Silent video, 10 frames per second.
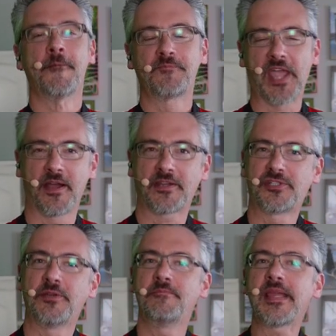Uh,
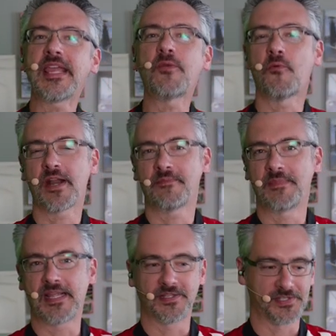to me, what it
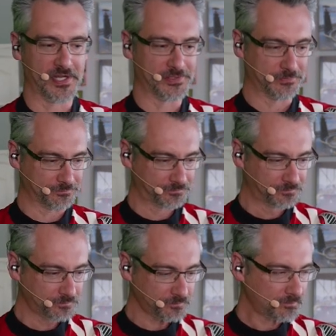means is
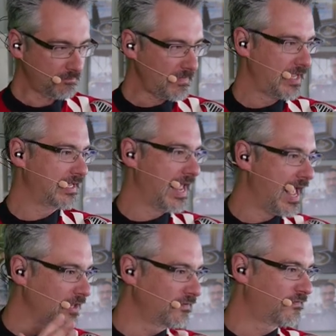
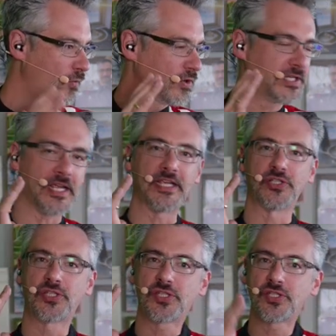California is
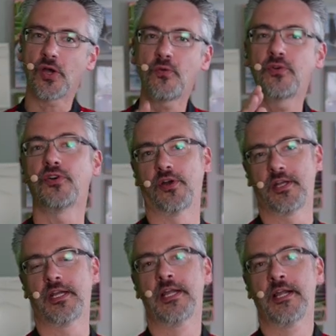so
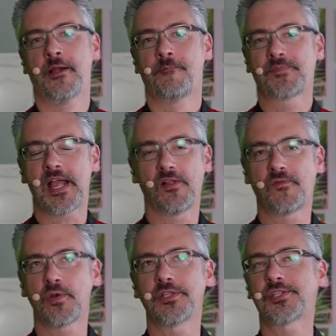good.
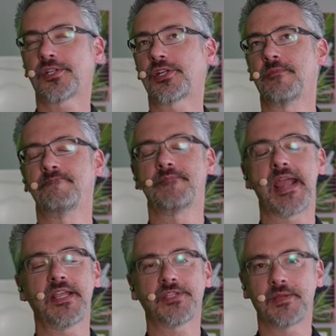California is such an
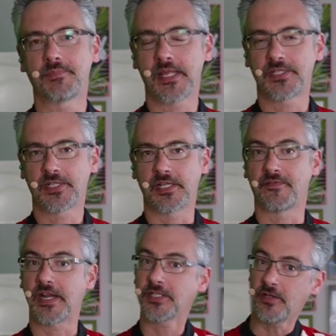amazing place to live,
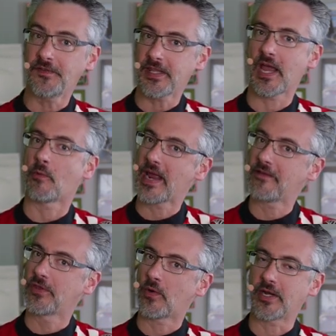and I still feel that way,
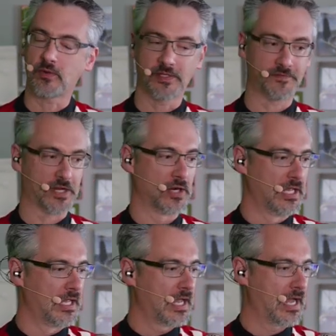even though I don't live there.
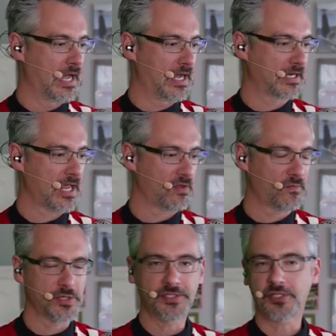Uh,
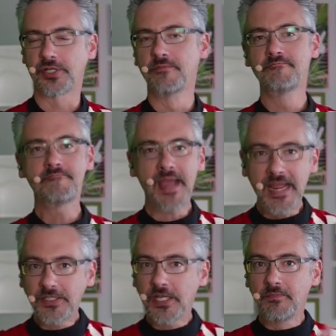California is such an
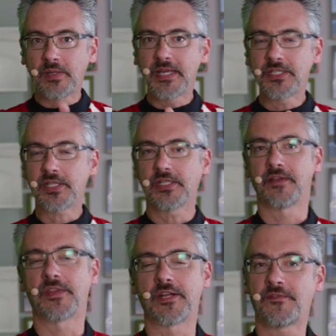amazing place to
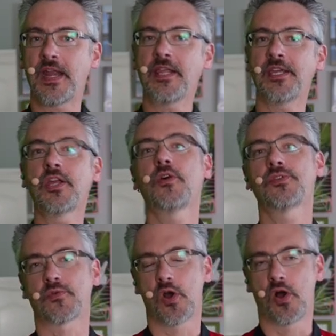live that if anything goes
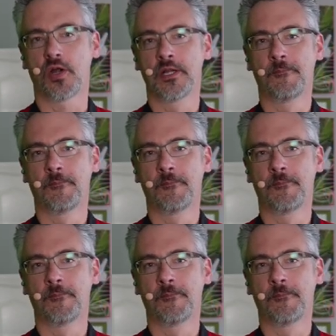wrong,